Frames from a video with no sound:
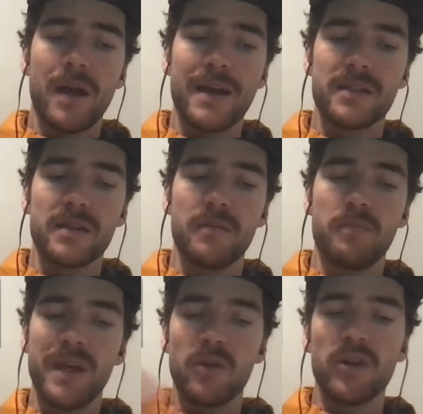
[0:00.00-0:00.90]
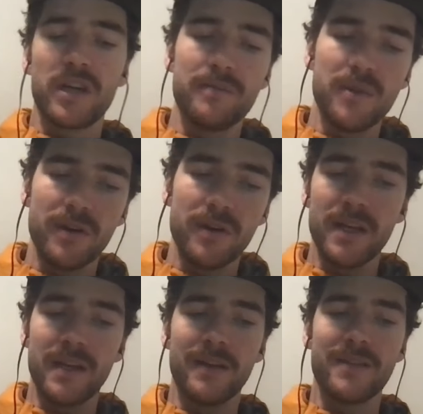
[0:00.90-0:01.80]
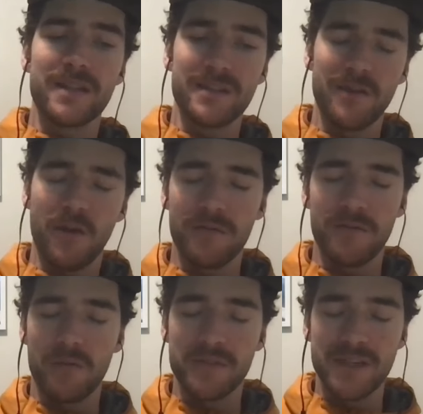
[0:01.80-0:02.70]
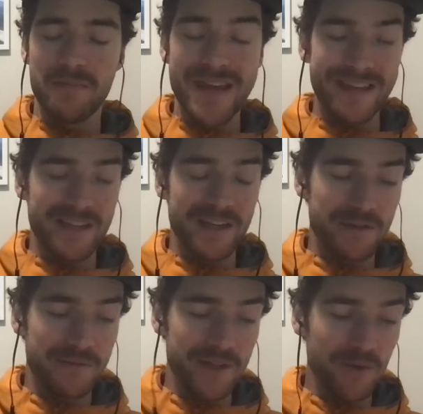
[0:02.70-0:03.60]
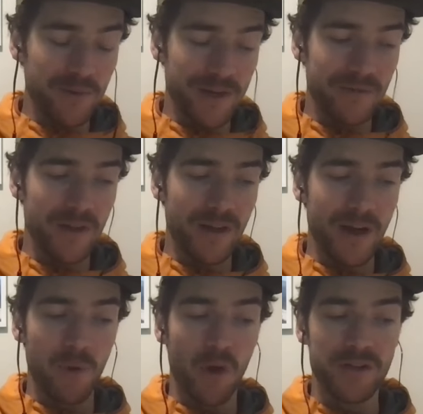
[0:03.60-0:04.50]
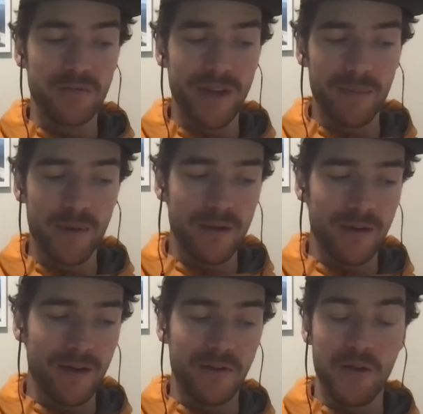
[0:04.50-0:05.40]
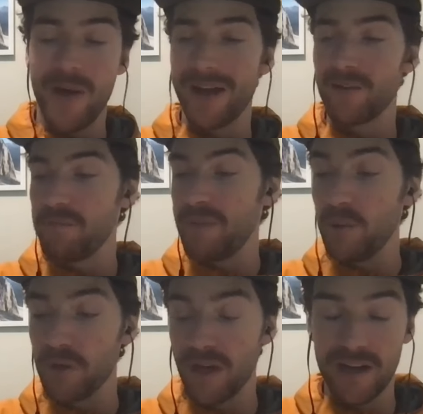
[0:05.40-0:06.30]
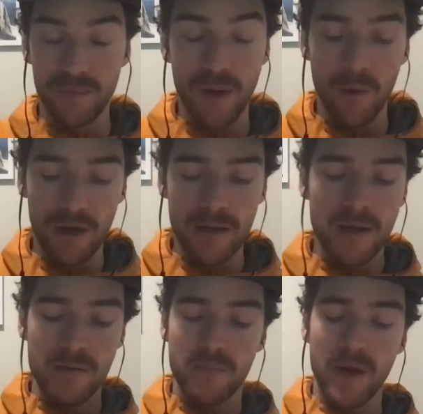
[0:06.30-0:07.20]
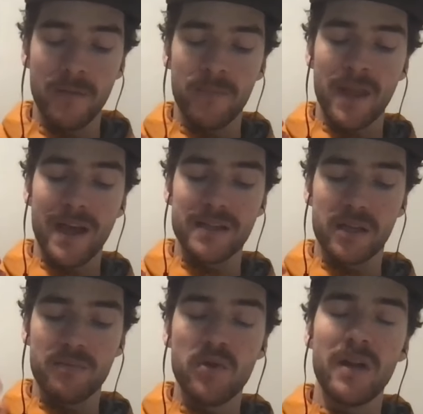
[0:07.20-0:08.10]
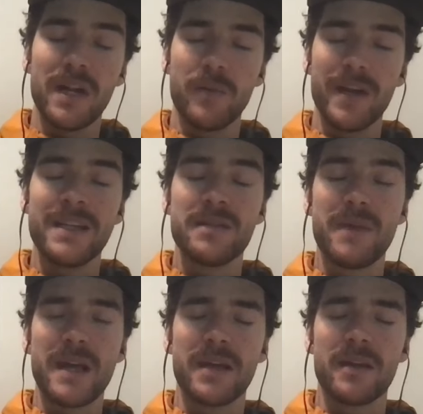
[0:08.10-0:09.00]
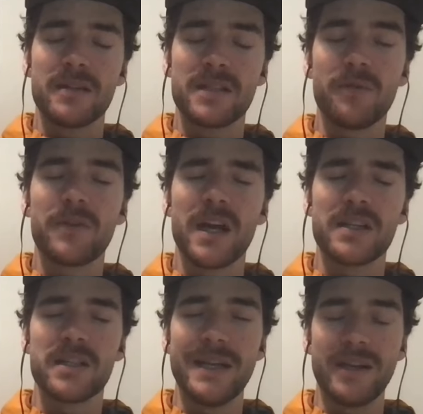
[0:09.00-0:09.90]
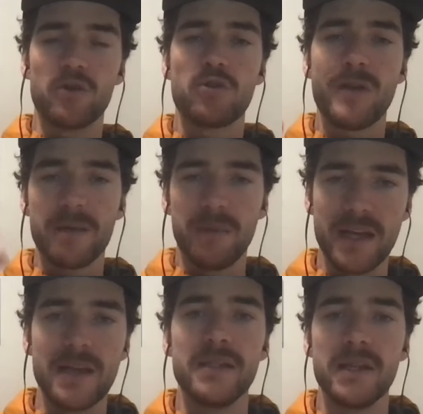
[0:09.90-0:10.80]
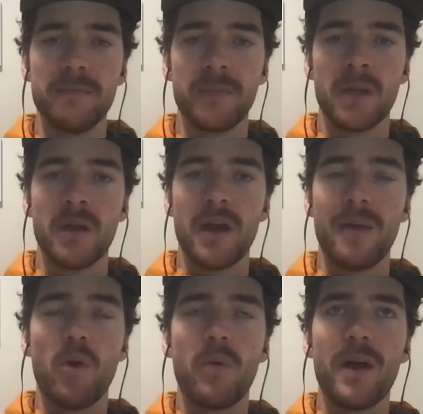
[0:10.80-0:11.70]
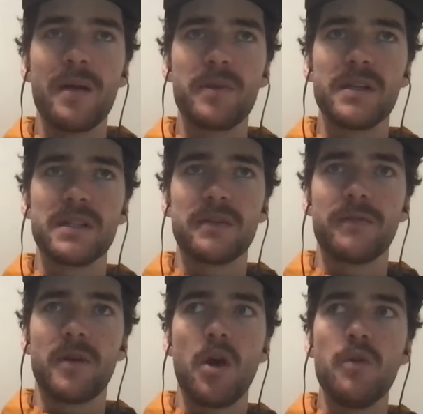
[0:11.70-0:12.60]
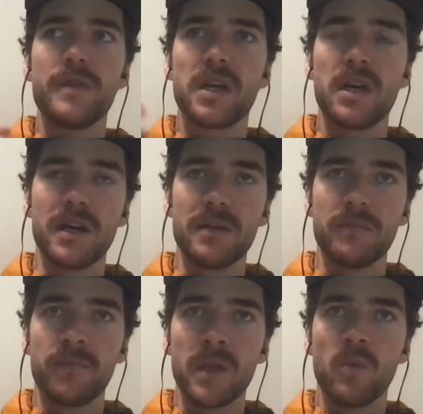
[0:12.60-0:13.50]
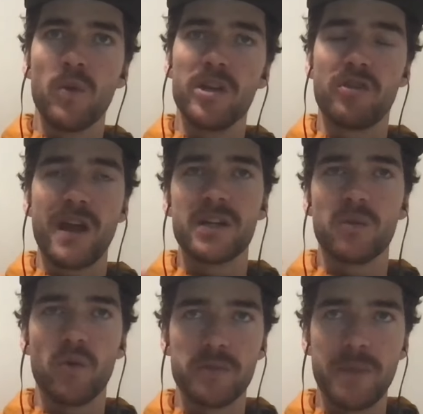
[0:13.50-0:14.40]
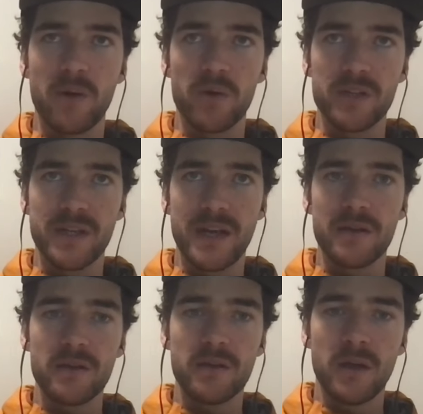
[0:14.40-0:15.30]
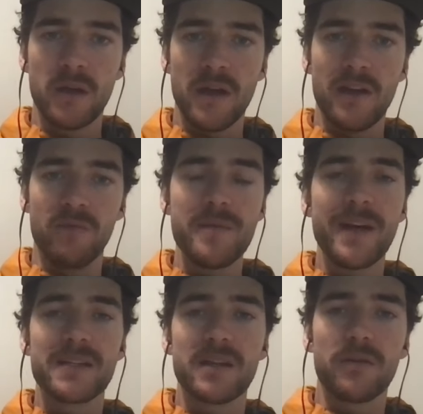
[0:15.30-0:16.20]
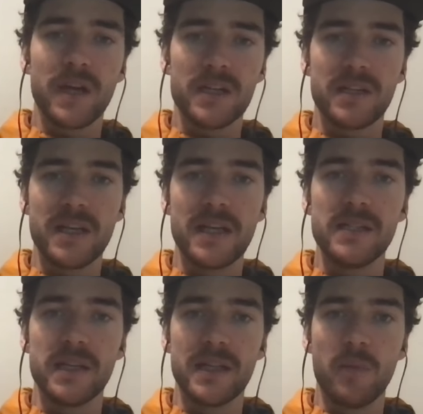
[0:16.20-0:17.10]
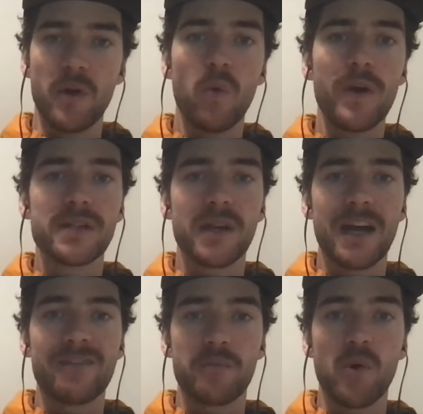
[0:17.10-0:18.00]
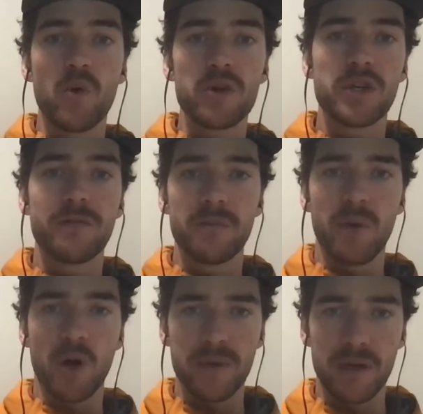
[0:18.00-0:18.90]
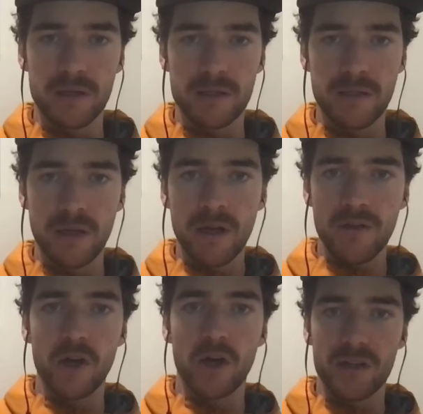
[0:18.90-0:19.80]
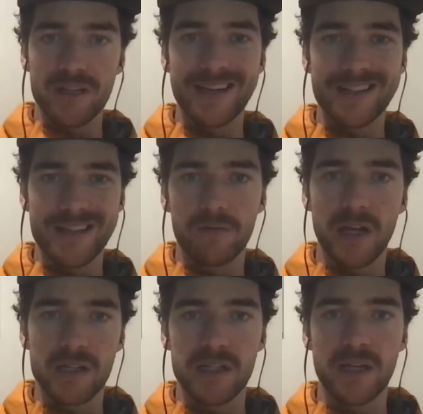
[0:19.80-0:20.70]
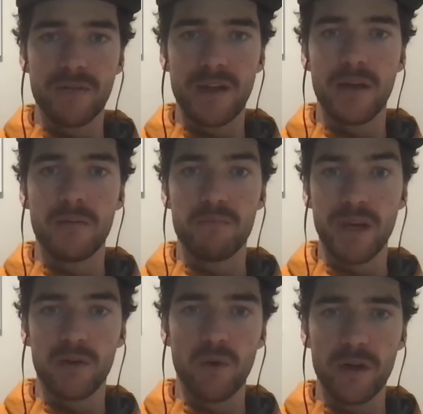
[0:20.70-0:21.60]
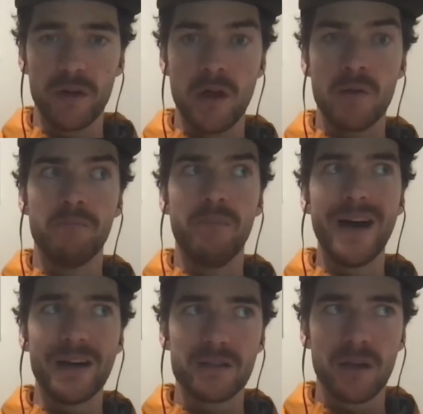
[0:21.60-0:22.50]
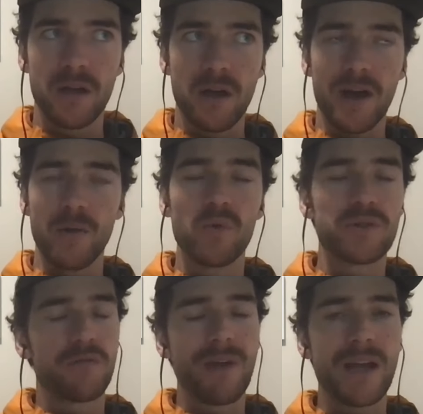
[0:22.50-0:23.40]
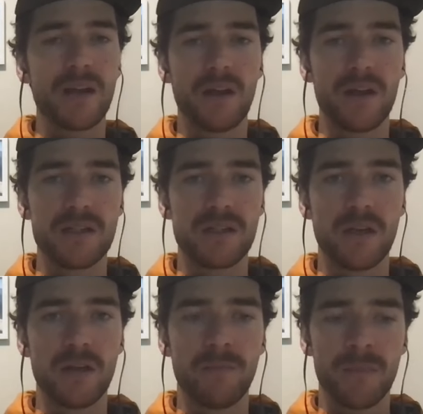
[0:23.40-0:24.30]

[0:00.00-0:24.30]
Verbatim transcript: as a Bitcoin community, and this isn't obviously me as an individual, given that I'm not a developer, I don't know how to build a hardware wallet, but as a community, we need to make self custody incredibly easy. And what will happen is if over time we trend towards a Bitcoin standard, if we make self custody easy, then we're always going to have a portion of the populace that are going to take self custody of their Bitcoin. But I also recognize that